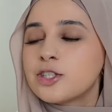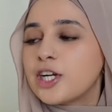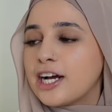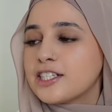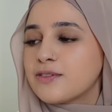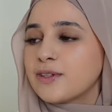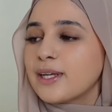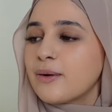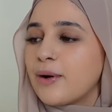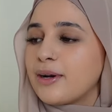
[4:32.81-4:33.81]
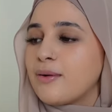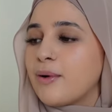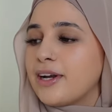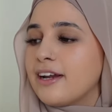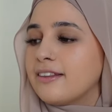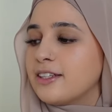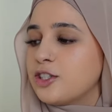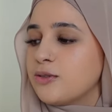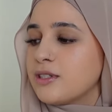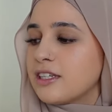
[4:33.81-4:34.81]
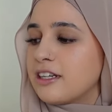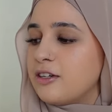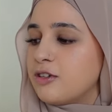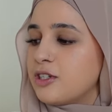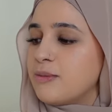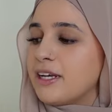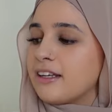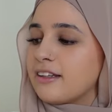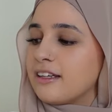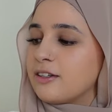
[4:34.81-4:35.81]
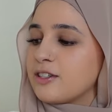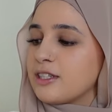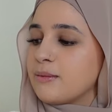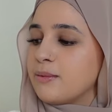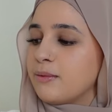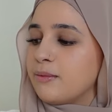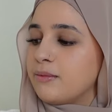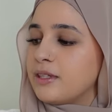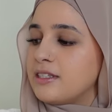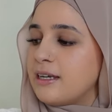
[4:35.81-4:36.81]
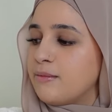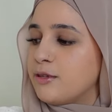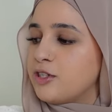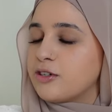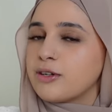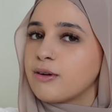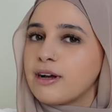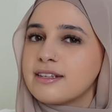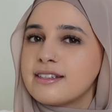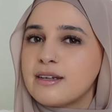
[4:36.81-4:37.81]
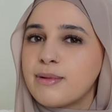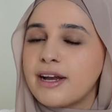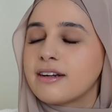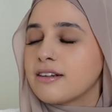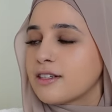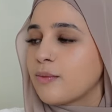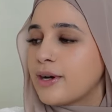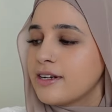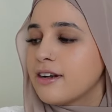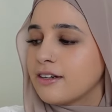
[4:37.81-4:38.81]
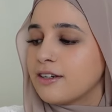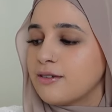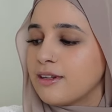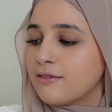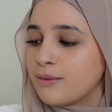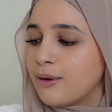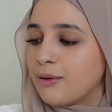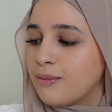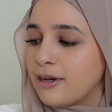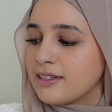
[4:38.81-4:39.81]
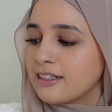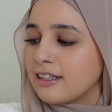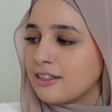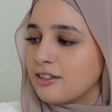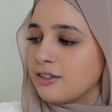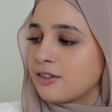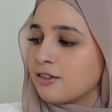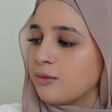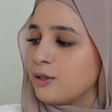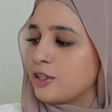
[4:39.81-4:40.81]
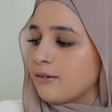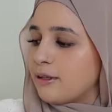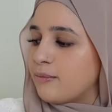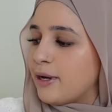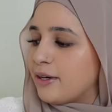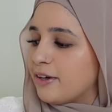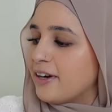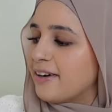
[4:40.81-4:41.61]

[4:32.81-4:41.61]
She asked for like white on white, and then she was like, can you just make like the inner slip the same material as the abaya? And I was like, why did I not do that for my own abaya? I was like, that just looks so much like better.